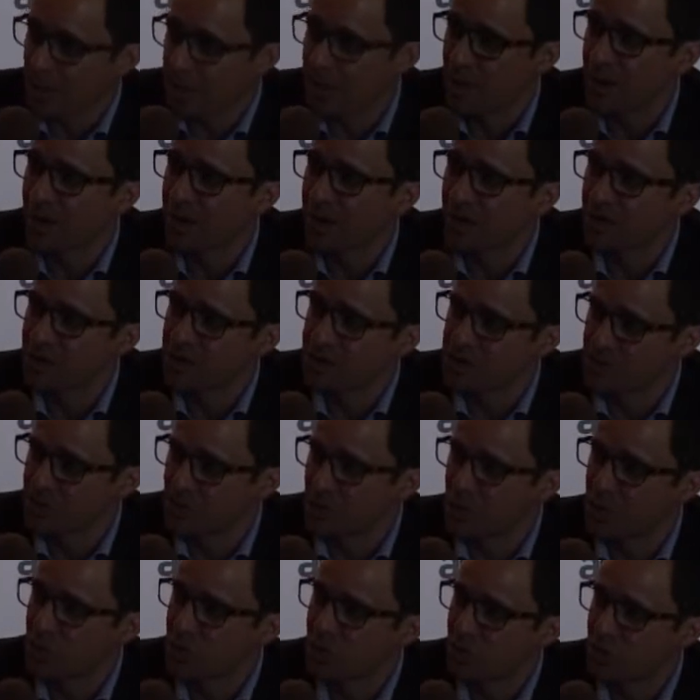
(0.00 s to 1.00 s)
apparel is
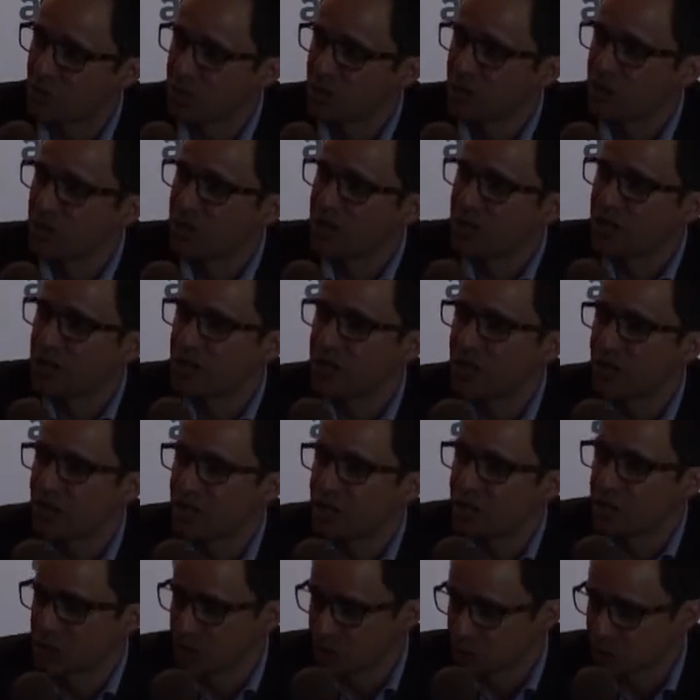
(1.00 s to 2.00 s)
more than
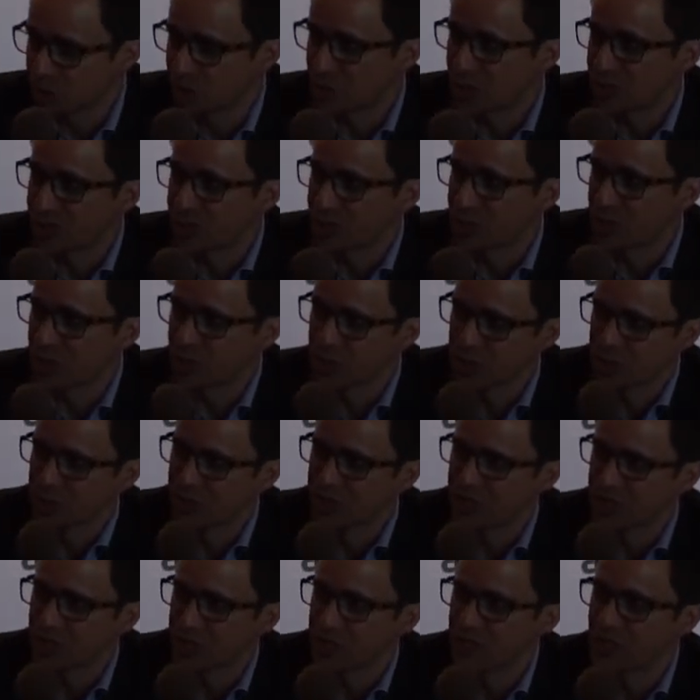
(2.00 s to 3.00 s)
consumer electronics
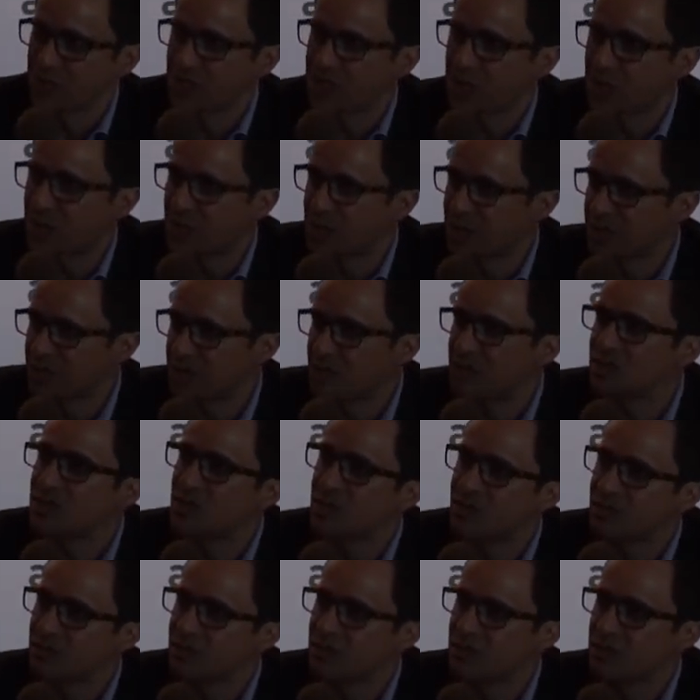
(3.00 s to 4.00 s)
because there's an abundance
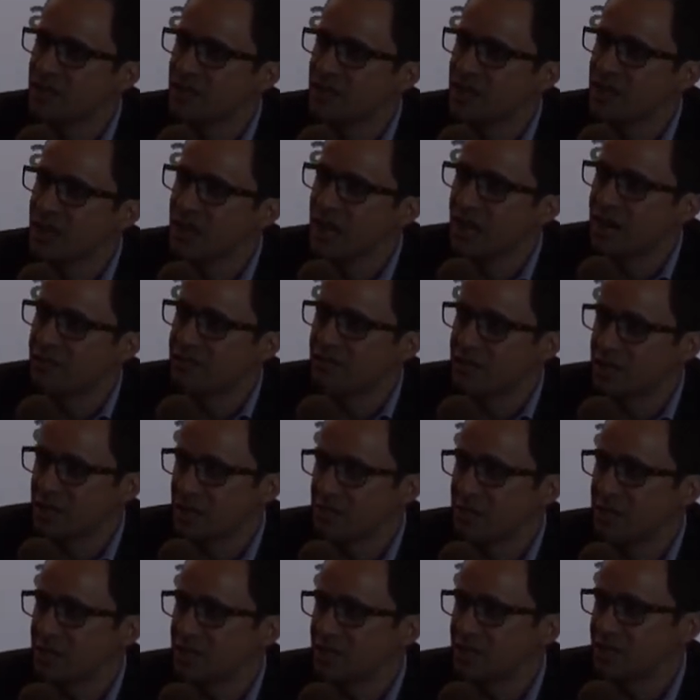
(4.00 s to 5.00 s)
of
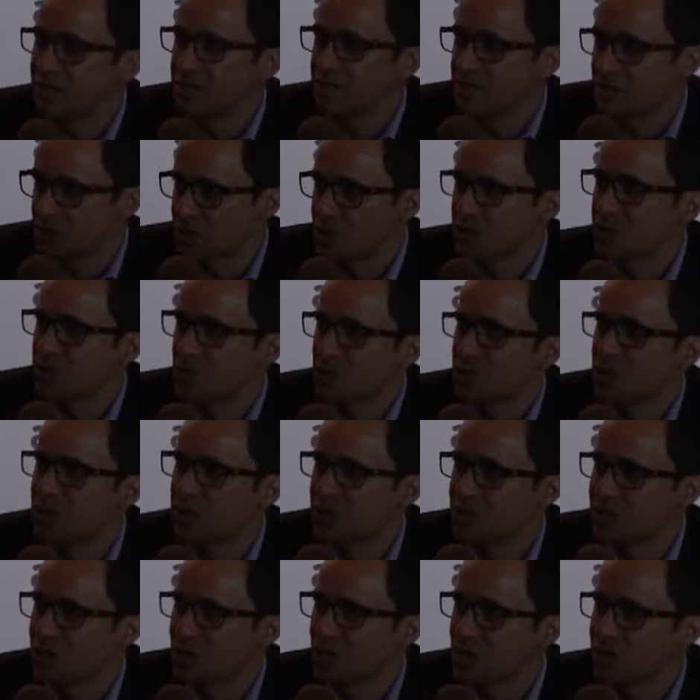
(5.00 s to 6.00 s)
availability of consumer
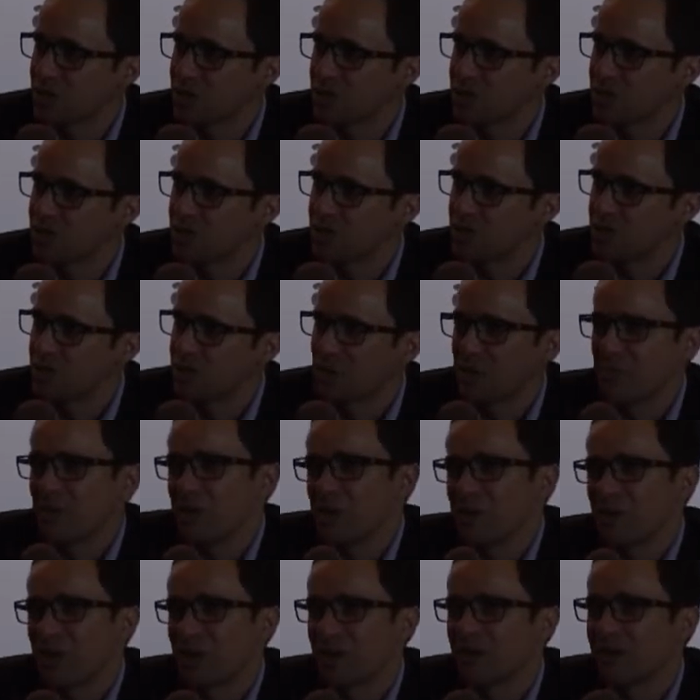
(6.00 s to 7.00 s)
electronics. But
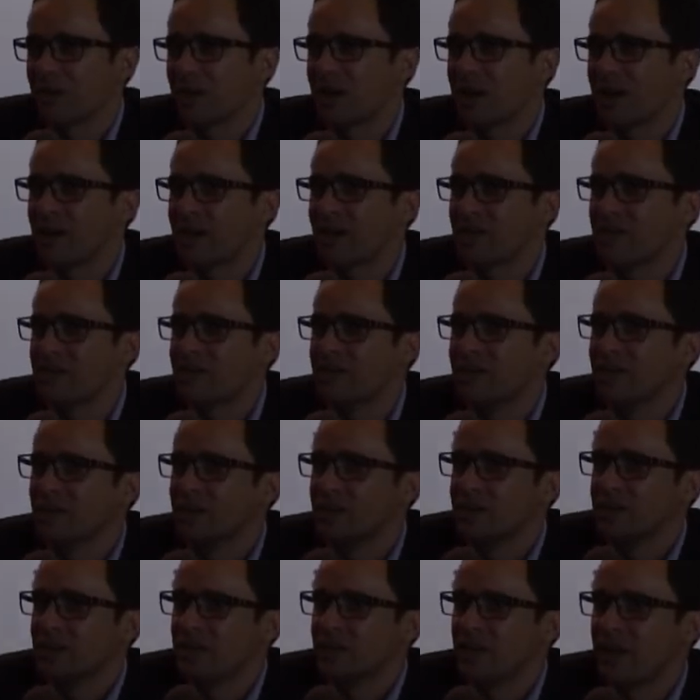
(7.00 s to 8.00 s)
maybe I don't have
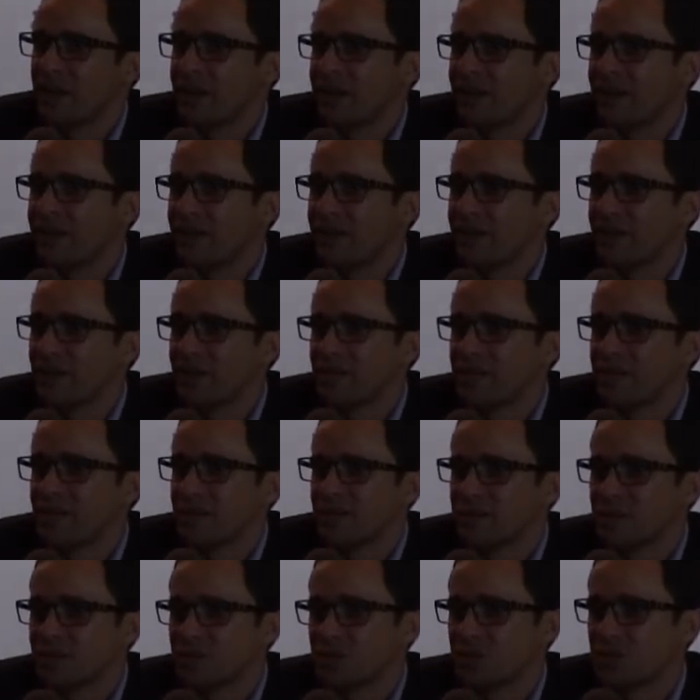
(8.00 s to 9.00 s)

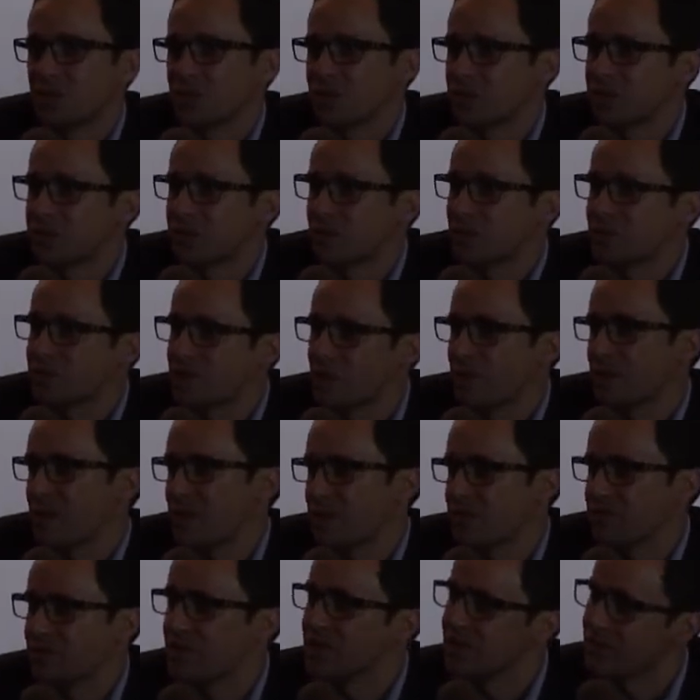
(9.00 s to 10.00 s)
the shirt from Tommy
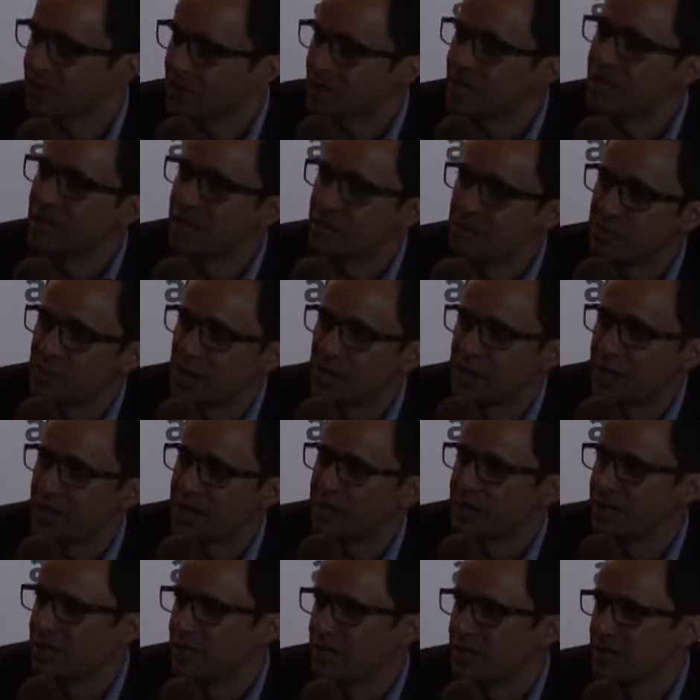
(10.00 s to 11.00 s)
Hilfiger in
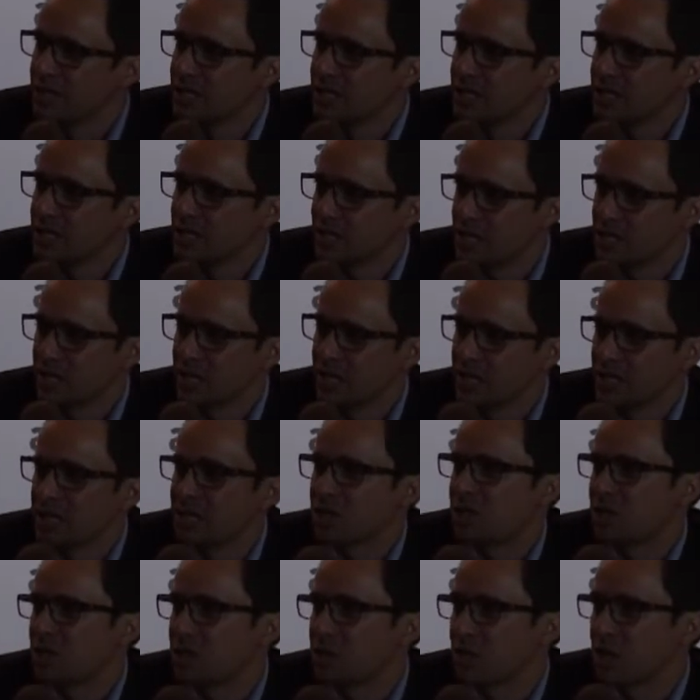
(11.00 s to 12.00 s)
the
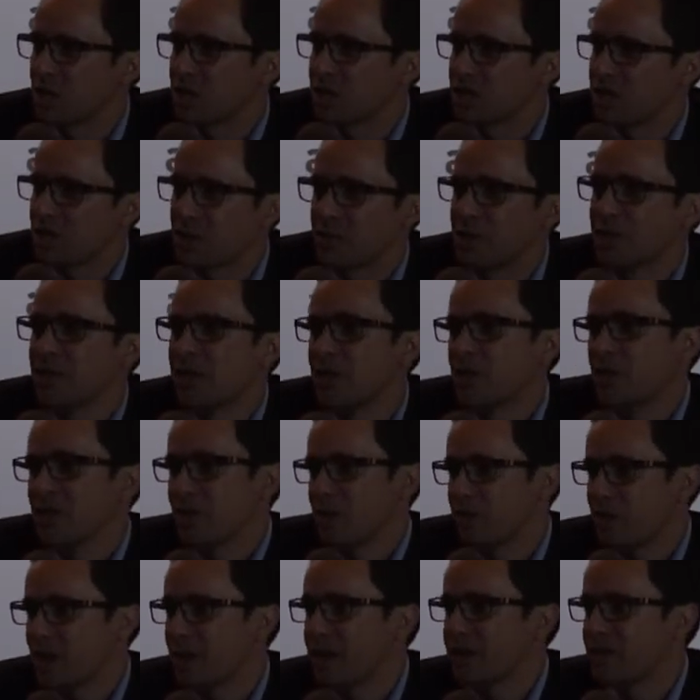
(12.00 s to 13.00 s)
current market that I'm in. I want
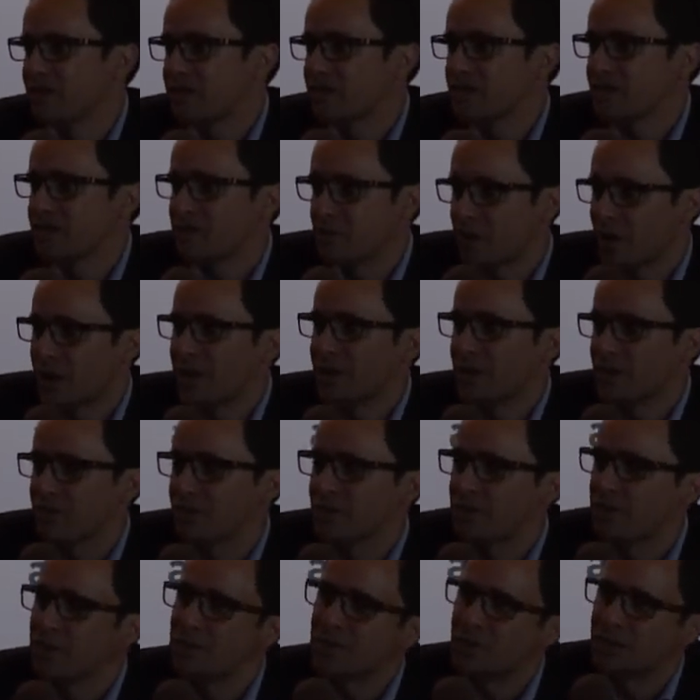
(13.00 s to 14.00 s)
to buy it directly
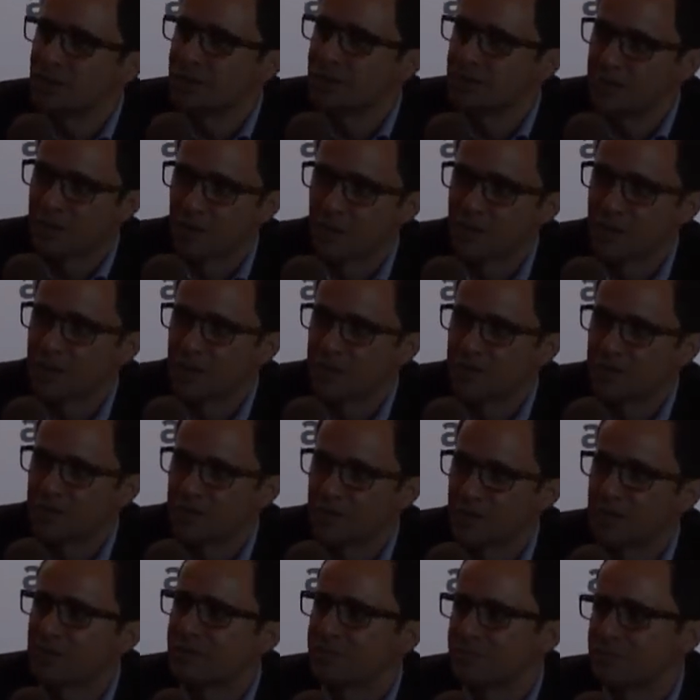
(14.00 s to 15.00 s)
through Tommy
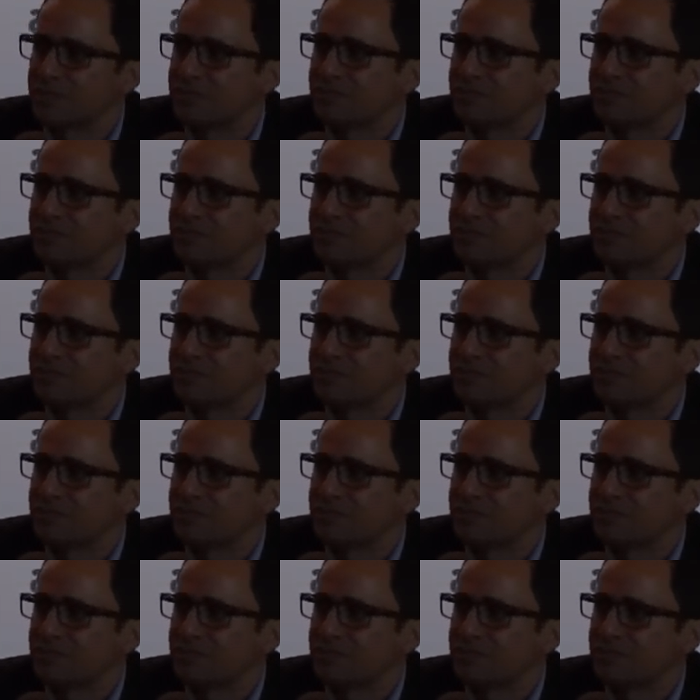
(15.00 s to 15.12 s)
Hilfiger.